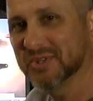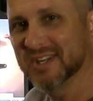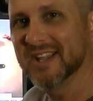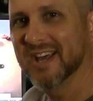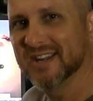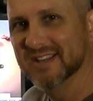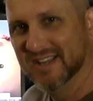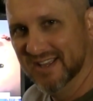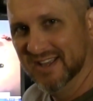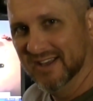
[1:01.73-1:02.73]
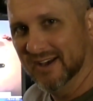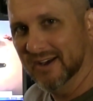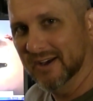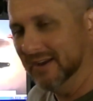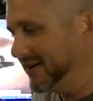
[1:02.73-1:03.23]
to see that,
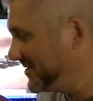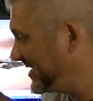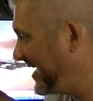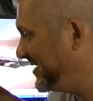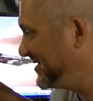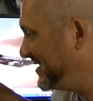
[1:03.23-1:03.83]
excited to